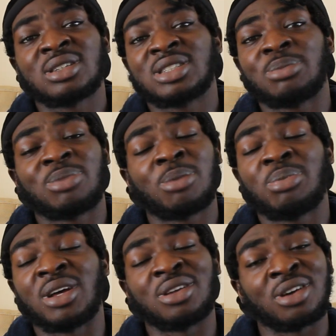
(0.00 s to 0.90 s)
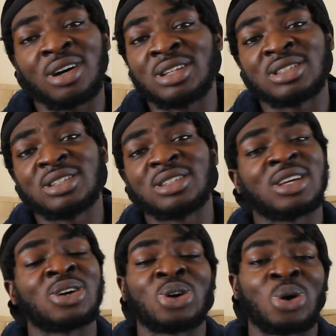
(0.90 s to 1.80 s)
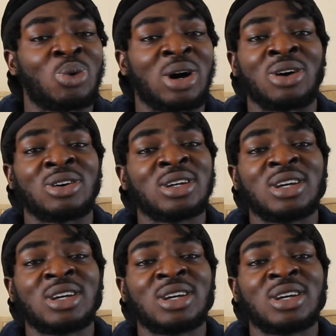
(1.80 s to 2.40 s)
sip up at yards, then go out.